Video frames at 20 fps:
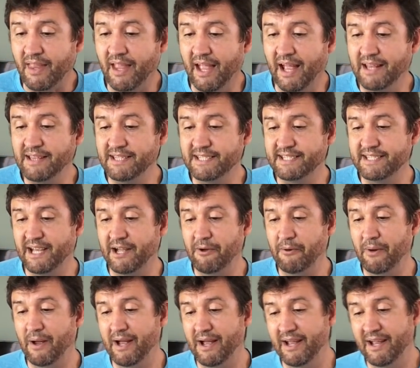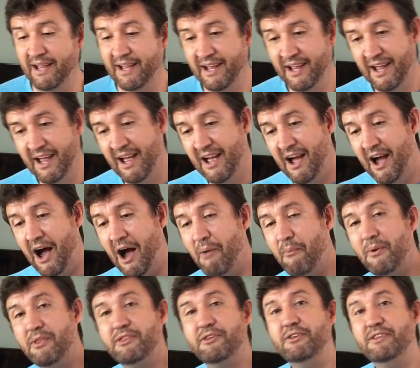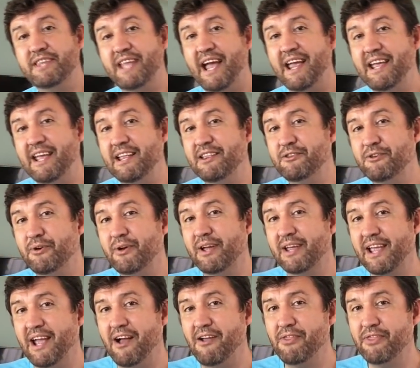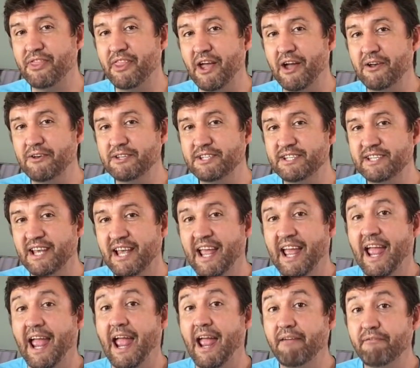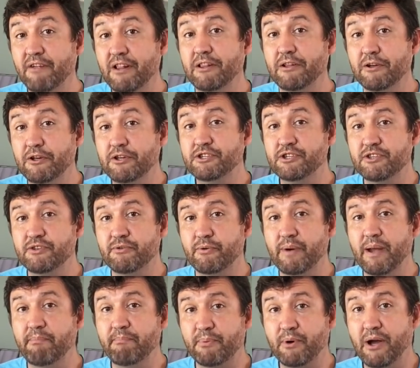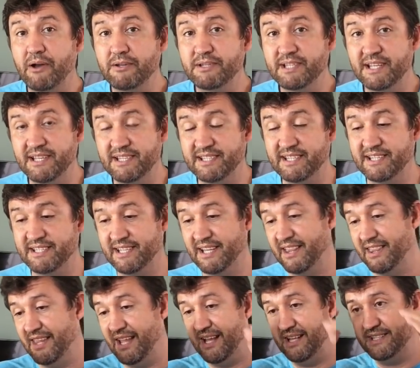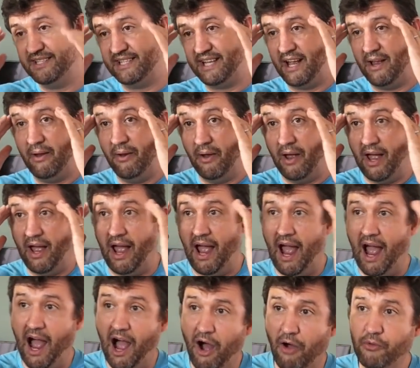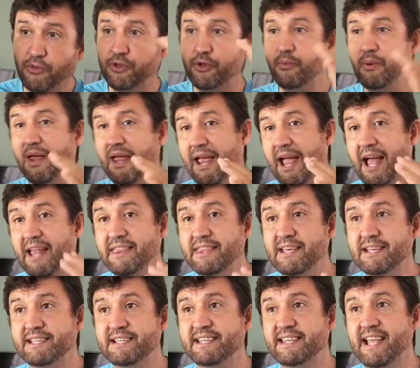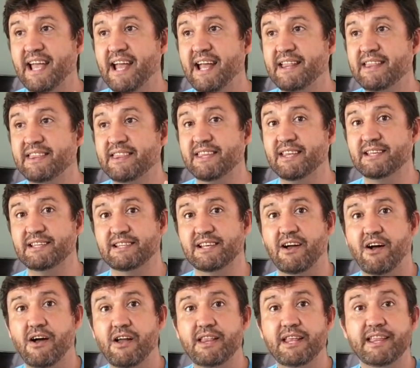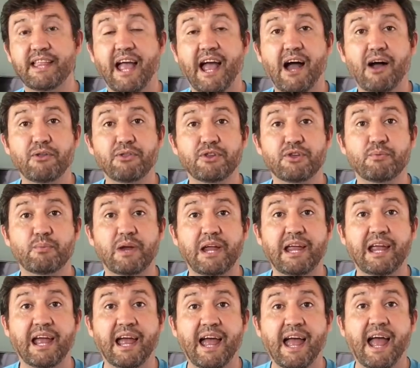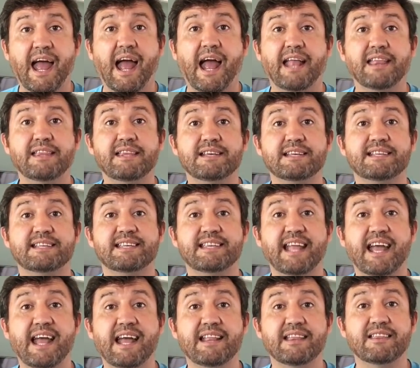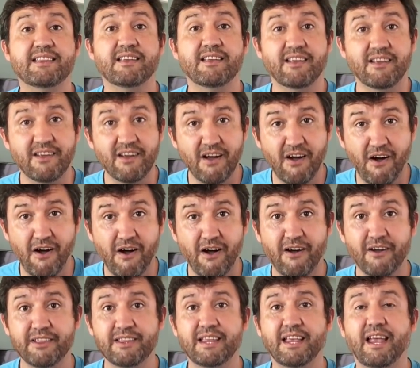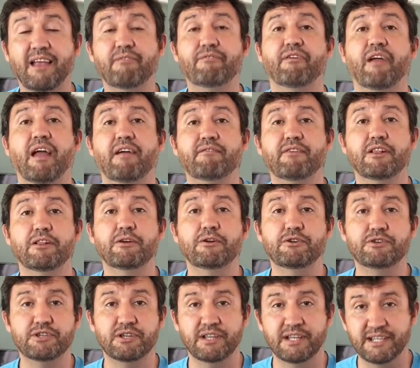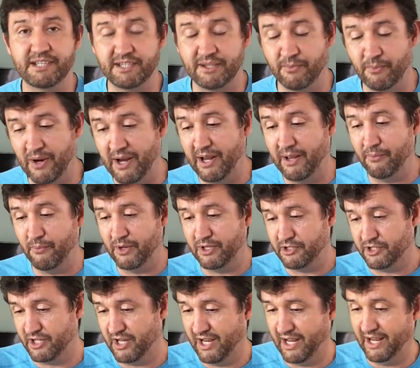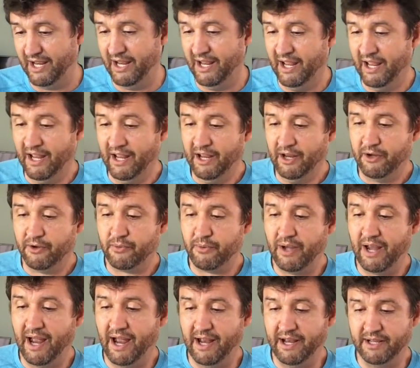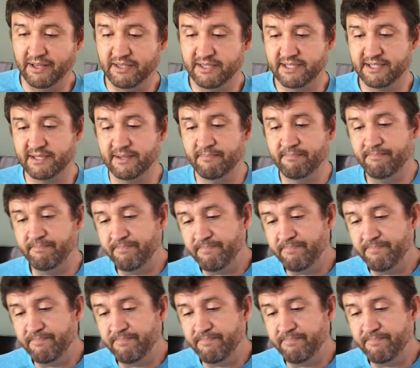And so I want to take into account those evolutionary processes and then say, how do we understand design and how do we understand God if evolution is the way in which he creates?